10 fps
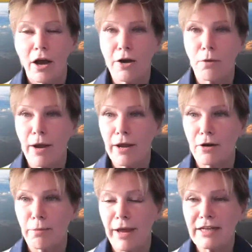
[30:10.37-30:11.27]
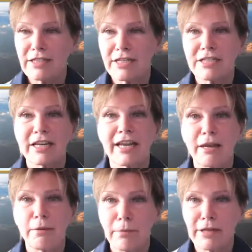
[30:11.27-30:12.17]
on a regular basis to
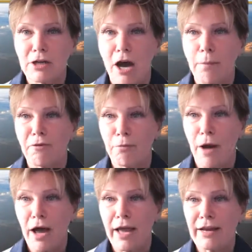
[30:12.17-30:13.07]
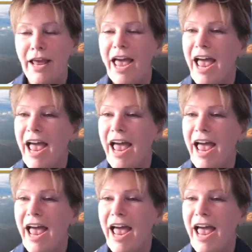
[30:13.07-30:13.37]
keep me top of mind.